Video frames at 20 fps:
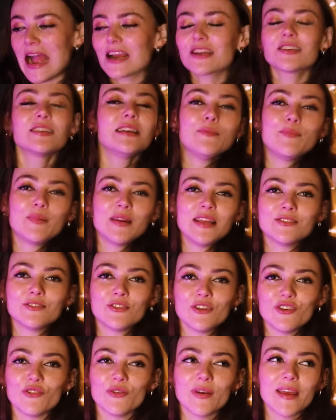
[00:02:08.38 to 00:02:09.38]
Actually, please
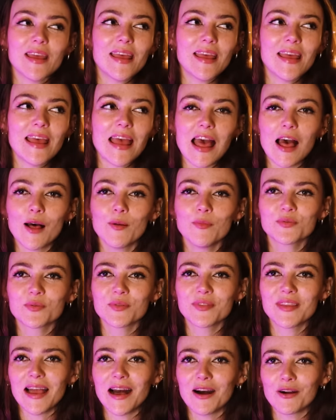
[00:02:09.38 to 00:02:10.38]
do. It helps
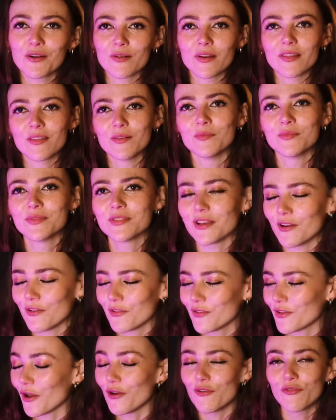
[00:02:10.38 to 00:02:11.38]
with the algorithm,
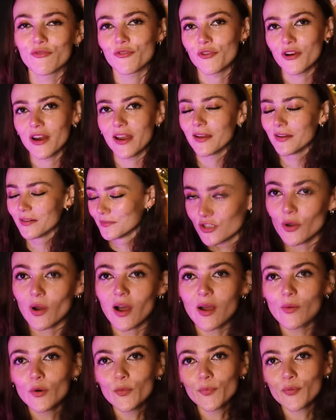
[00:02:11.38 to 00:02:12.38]
so go for it. So
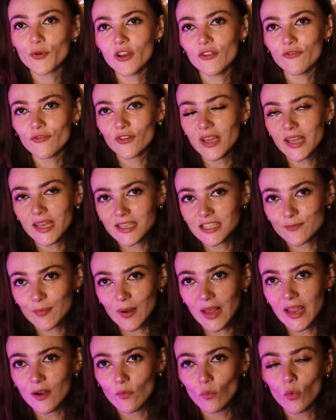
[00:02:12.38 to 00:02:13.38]
I will briefly
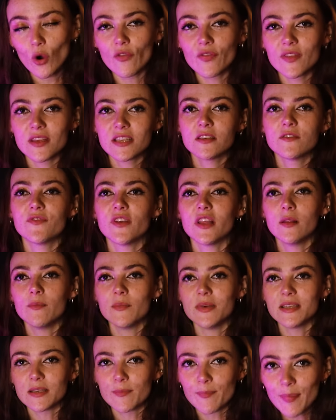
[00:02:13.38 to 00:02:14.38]
explain what this
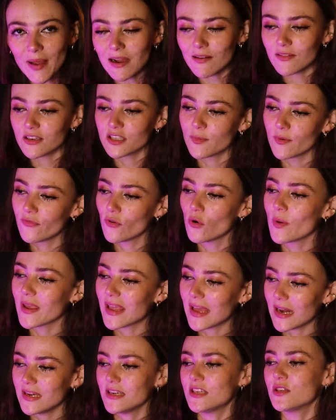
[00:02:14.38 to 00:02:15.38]
film is about before we
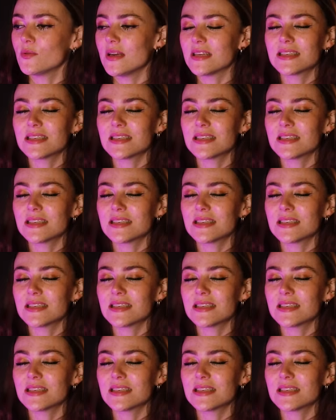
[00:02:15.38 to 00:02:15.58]
get into